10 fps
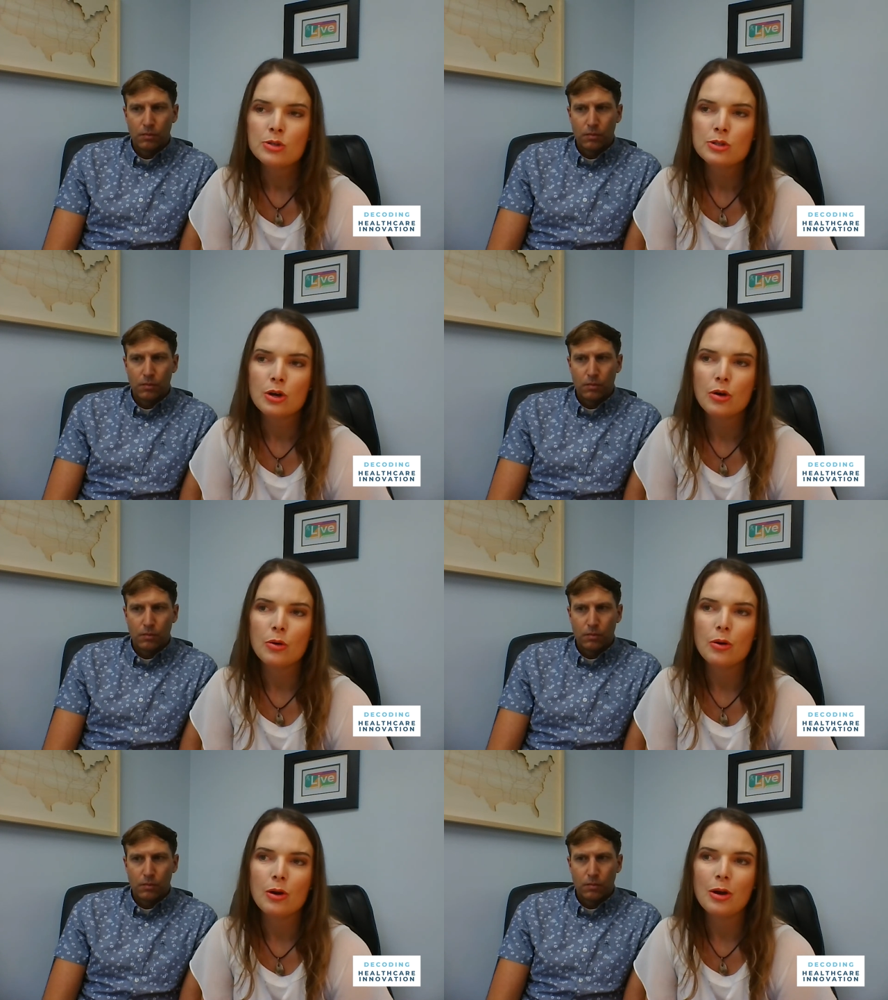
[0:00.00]

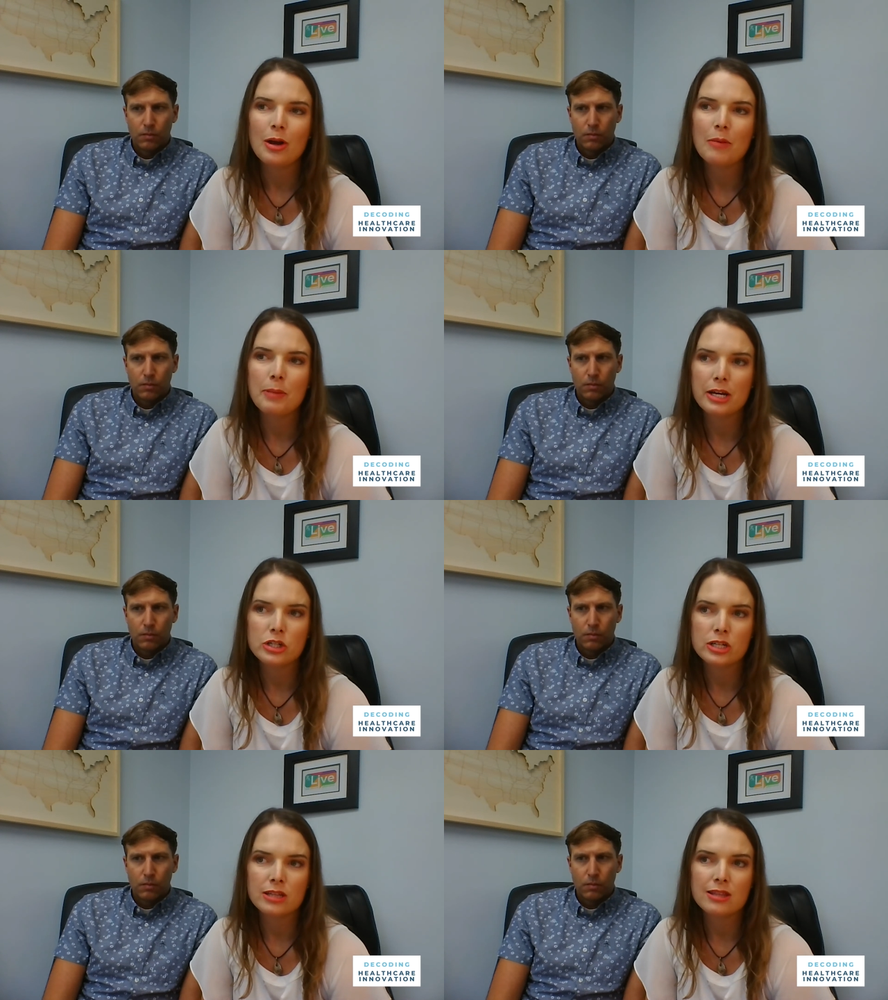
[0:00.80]
Speaker 1: So a
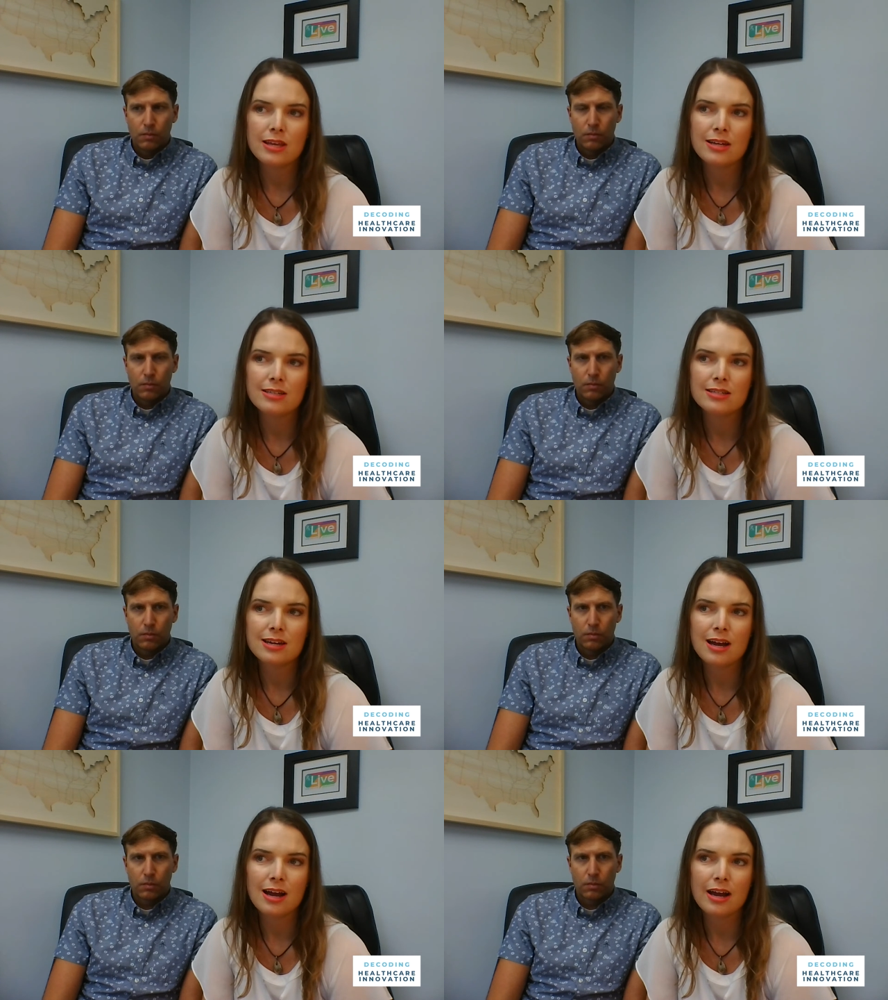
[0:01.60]
patient that
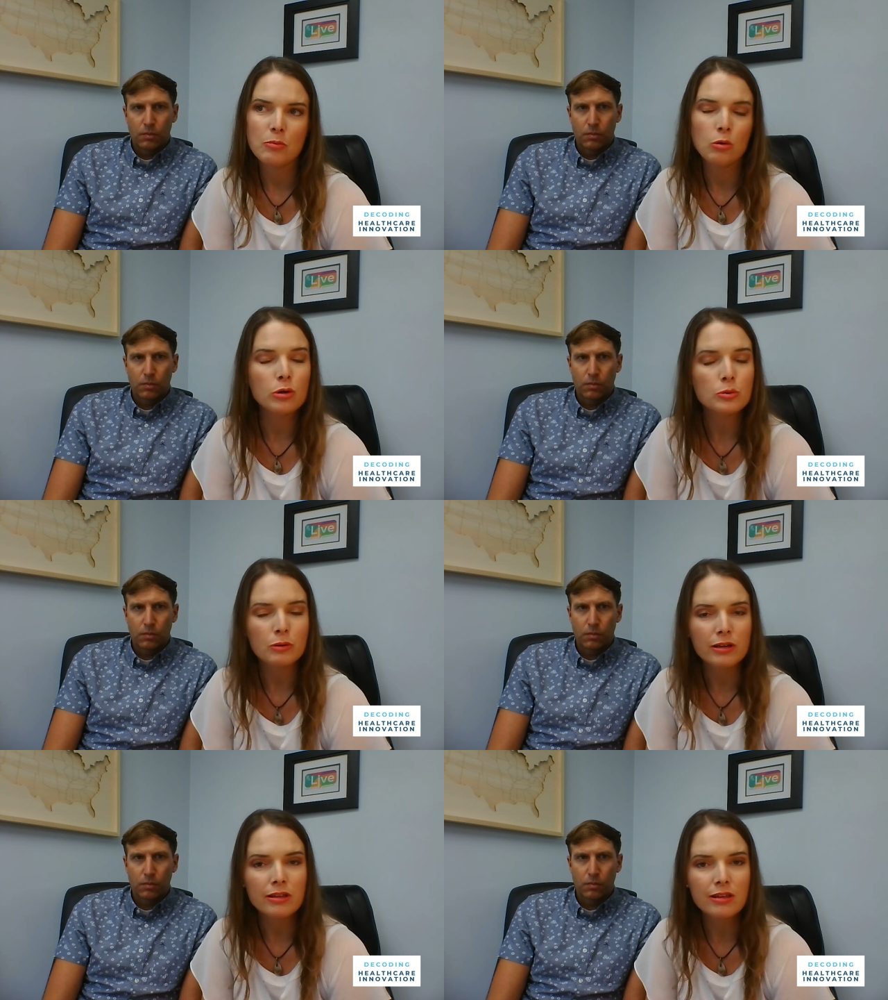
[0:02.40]
I
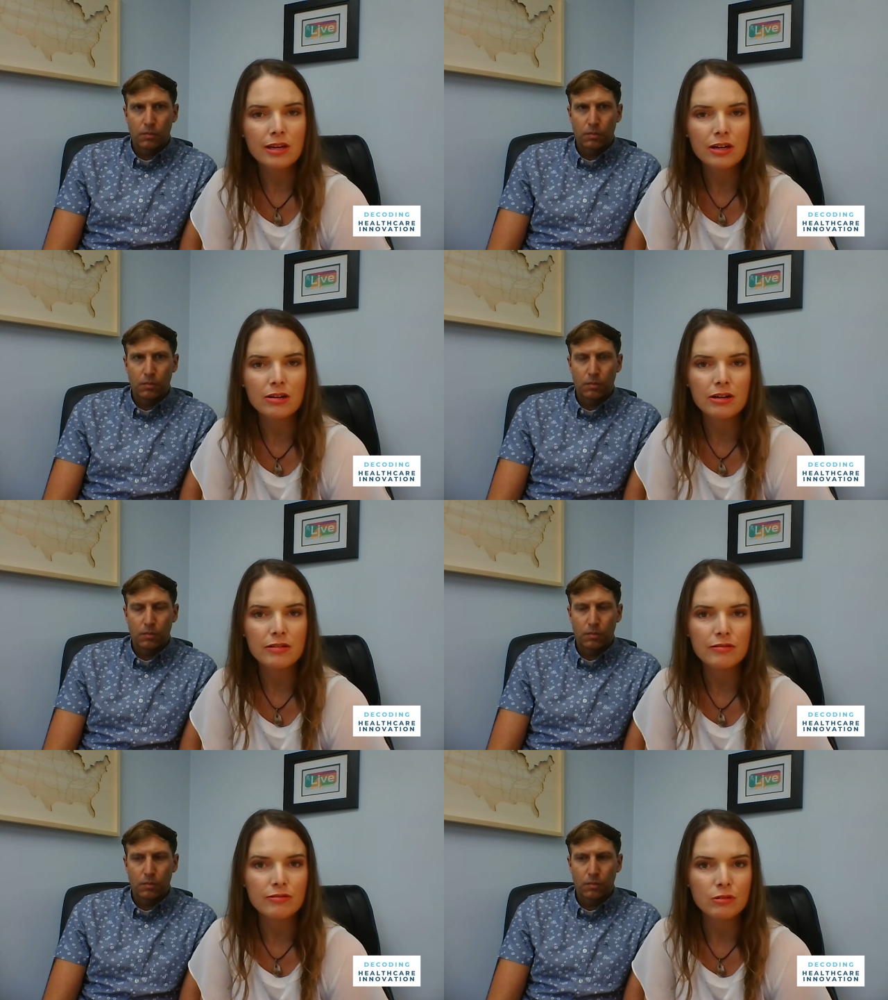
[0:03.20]
worked with here
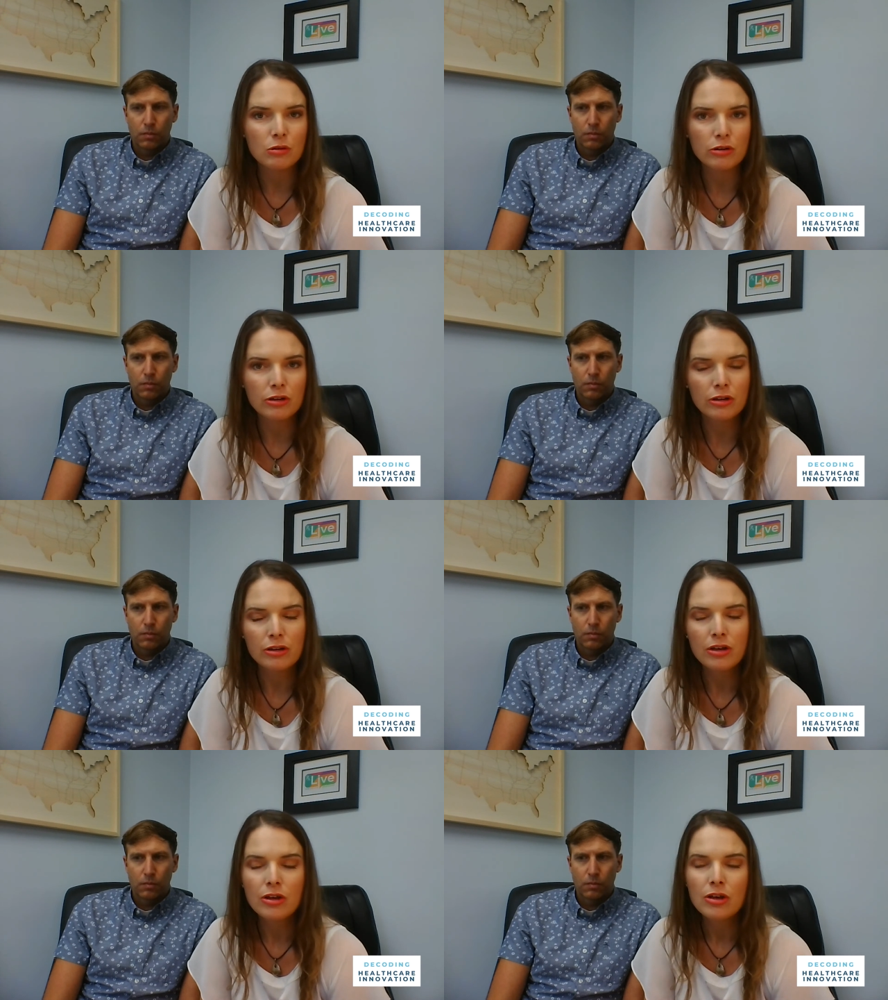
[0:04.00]
in Florida